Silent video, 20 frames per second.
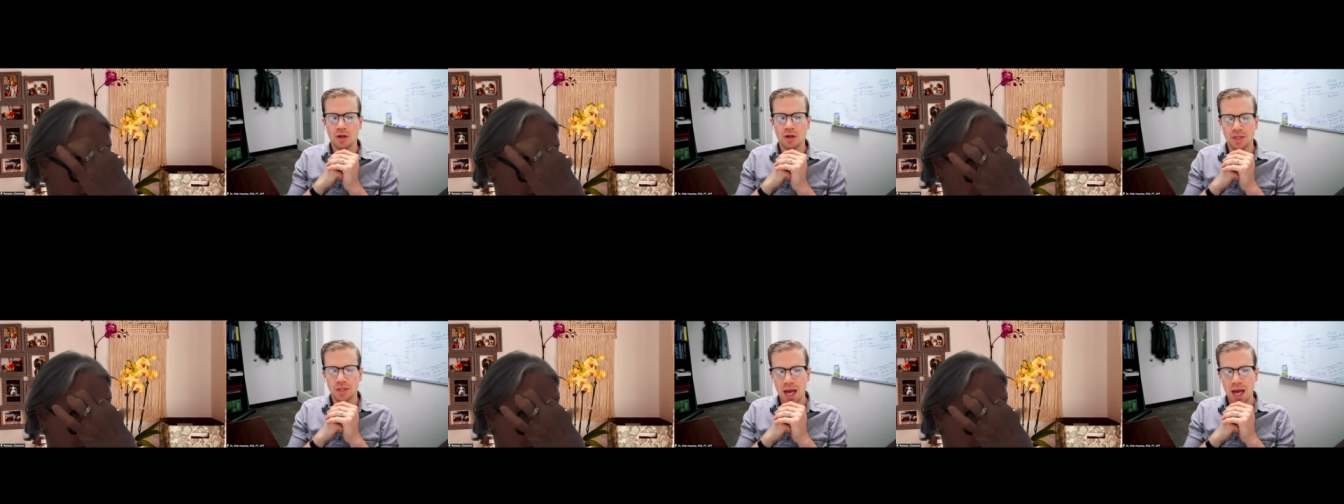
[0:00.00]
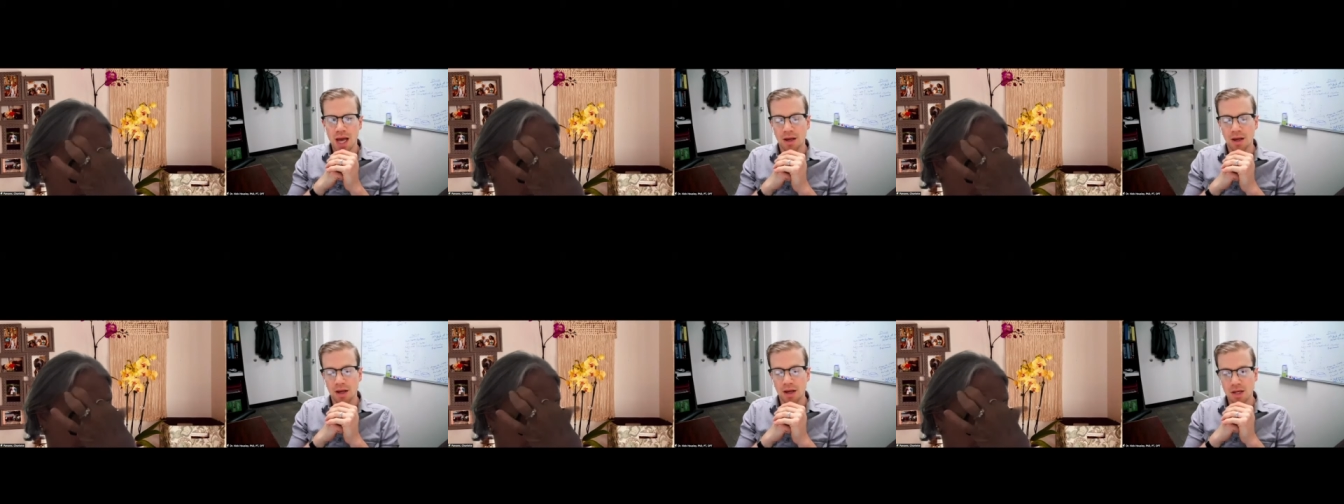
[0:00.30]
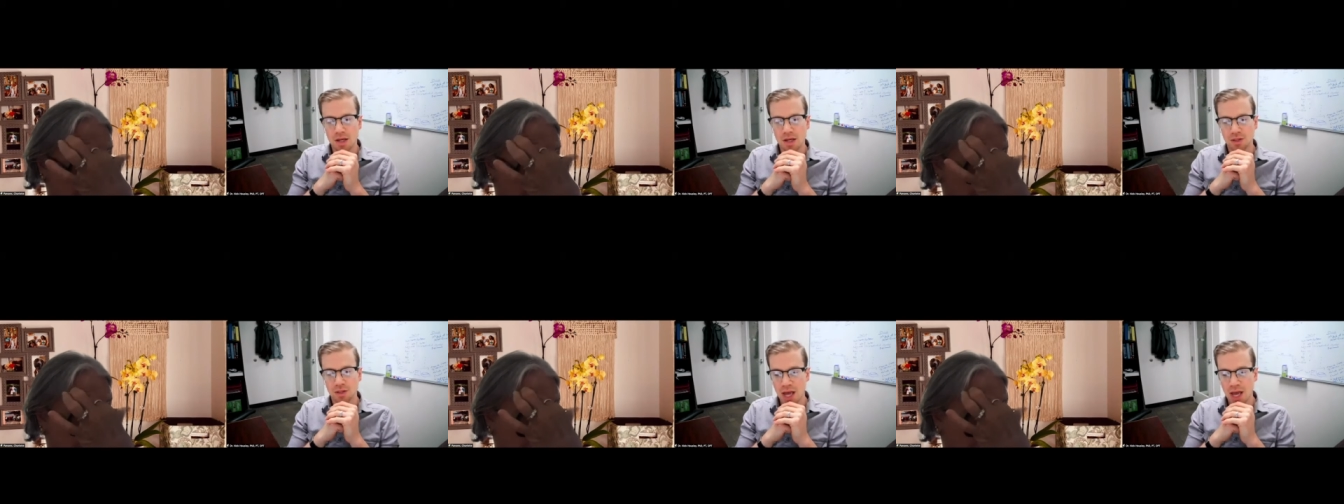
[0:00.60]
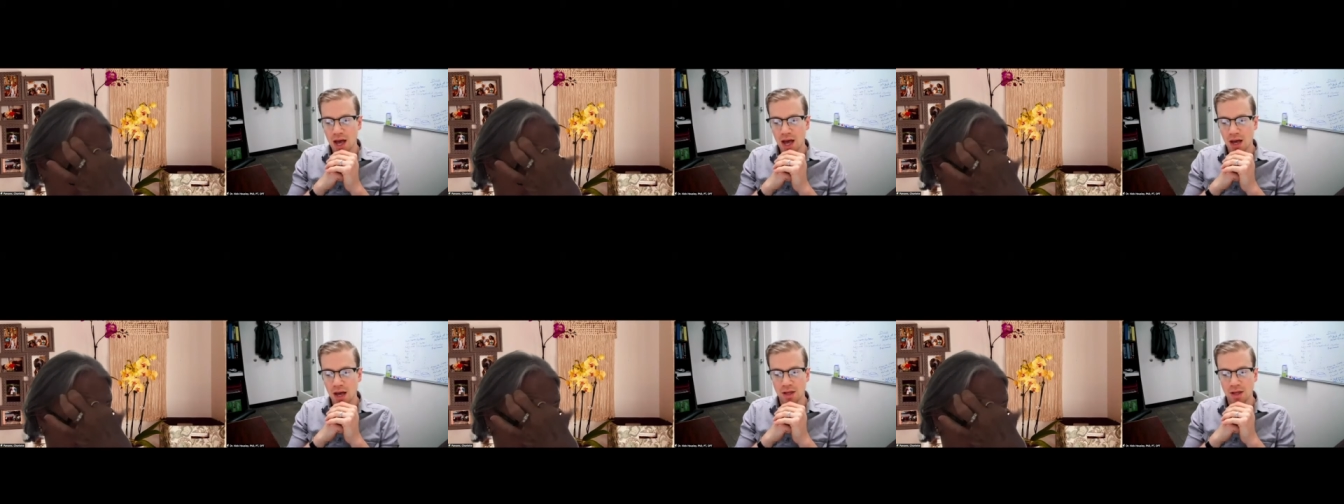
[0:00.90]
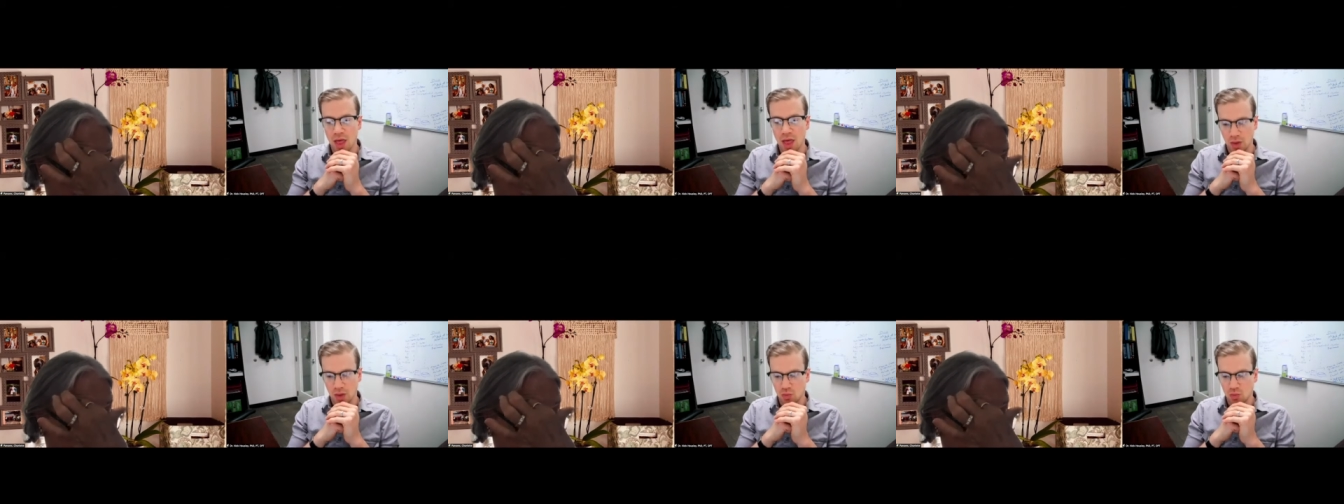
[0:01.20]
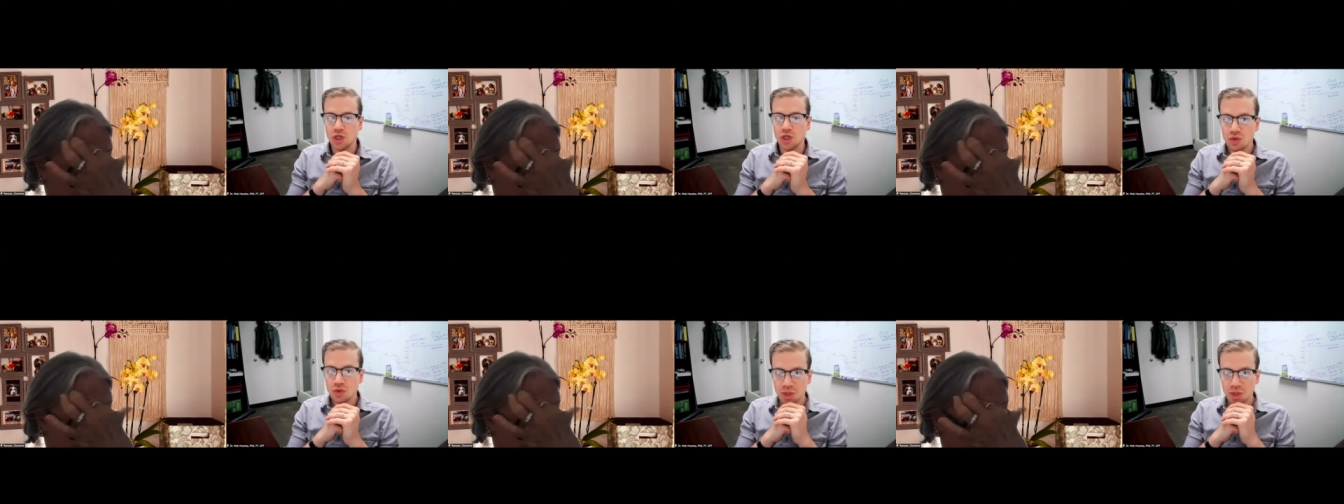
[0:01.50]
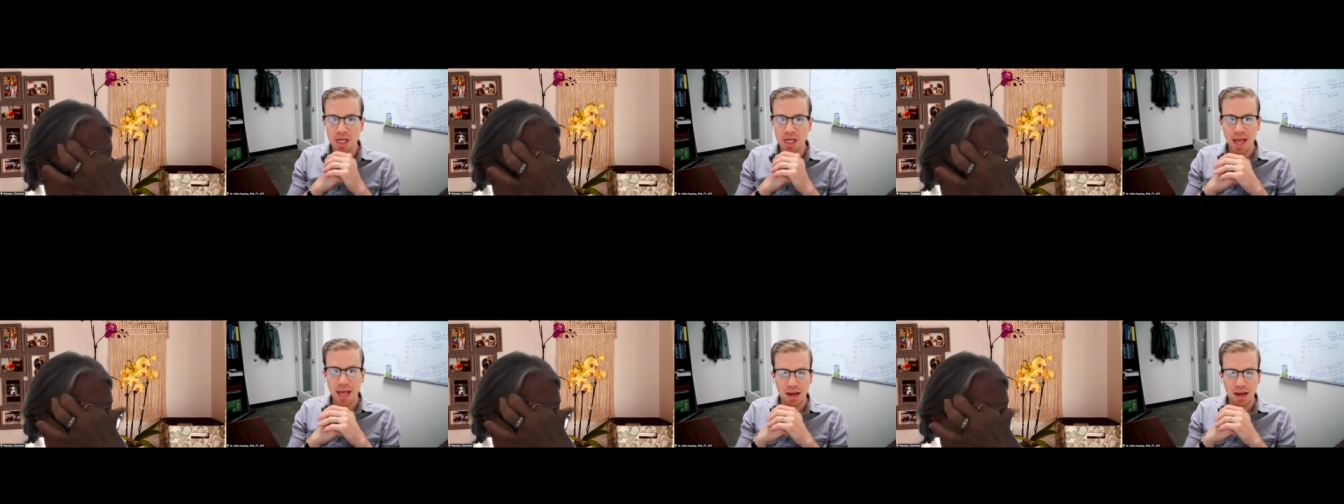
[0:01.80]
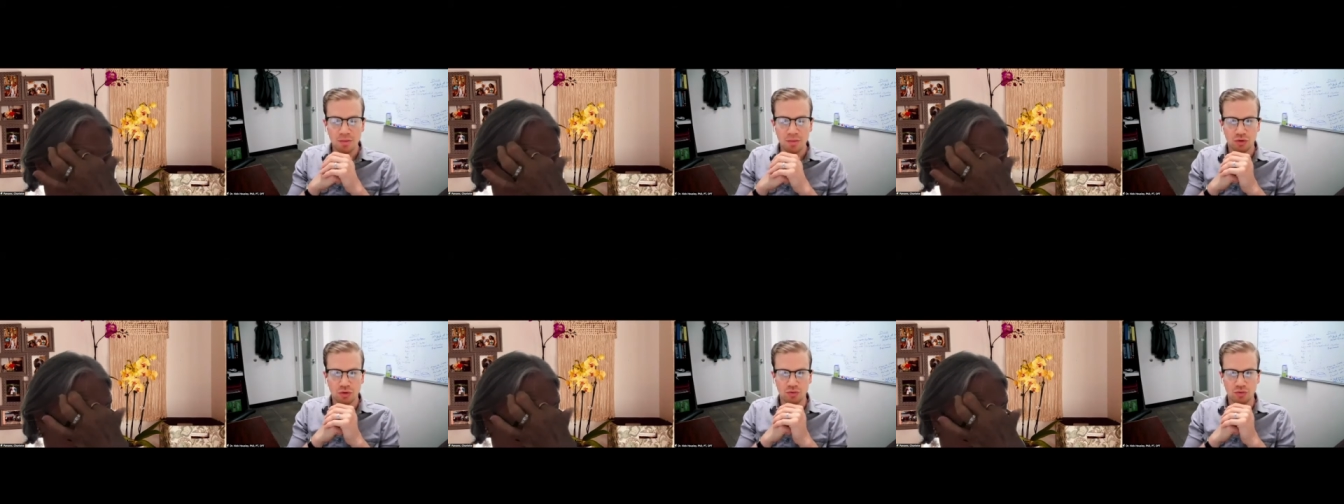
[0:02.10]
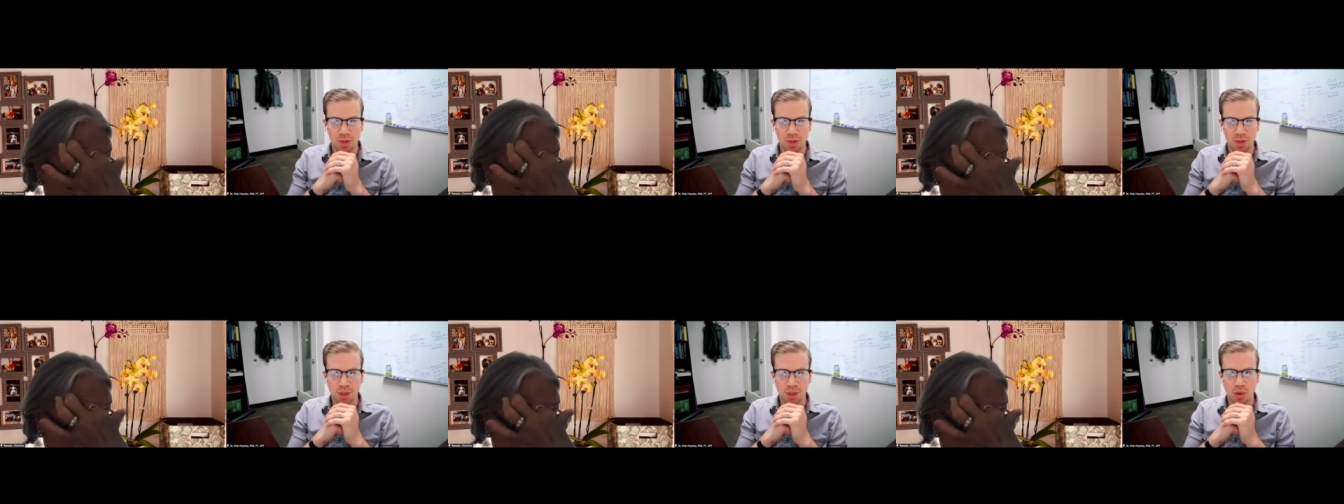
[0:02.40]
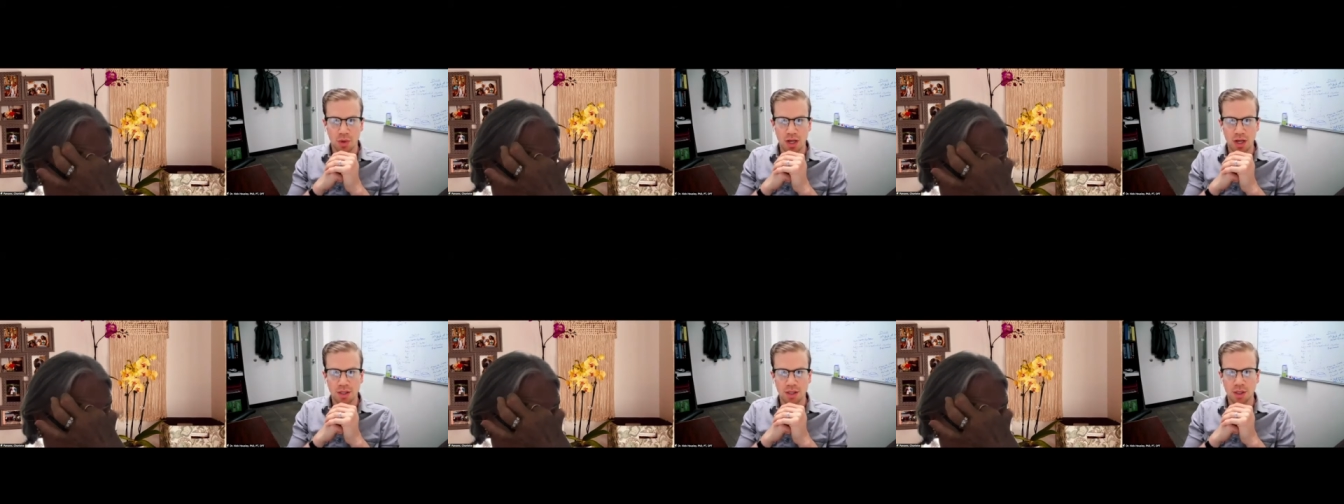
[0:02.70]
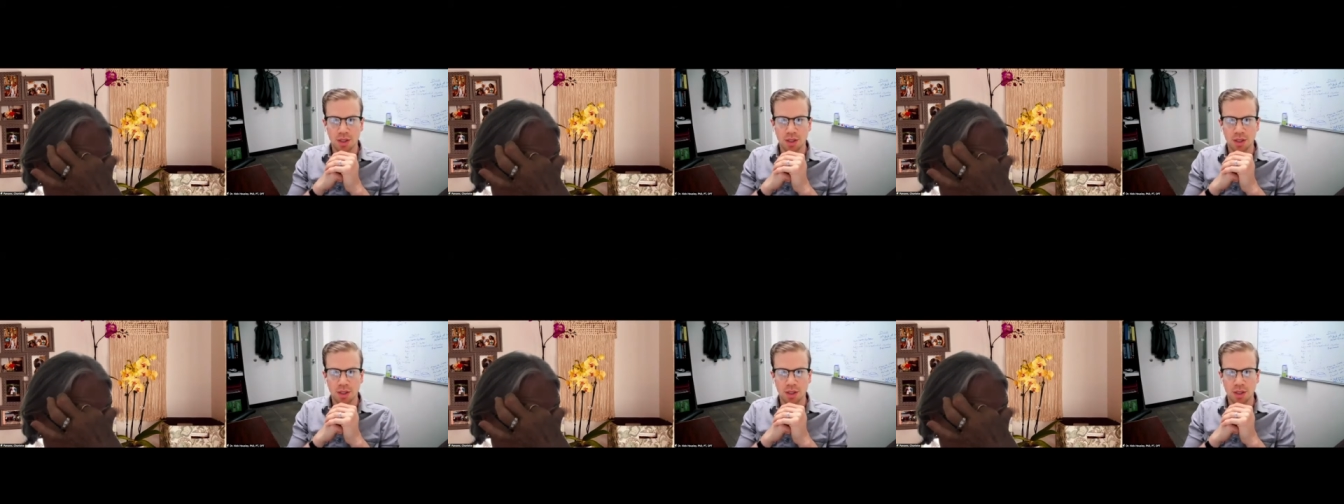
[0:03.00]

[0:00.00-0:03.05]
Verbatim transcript: Yeah, and yeah, that we do see gait improvements, right?